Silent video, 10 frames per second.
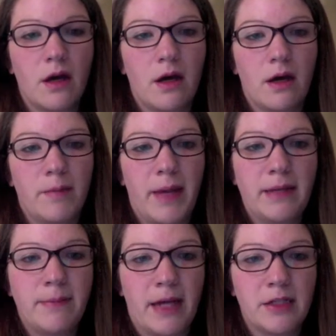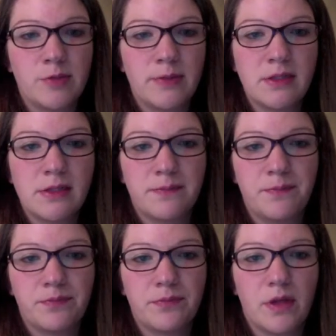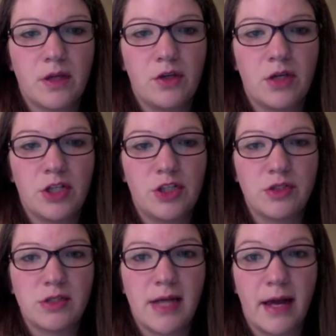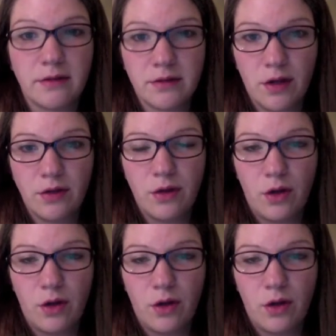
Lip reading: Pain management, you can use Tylenol,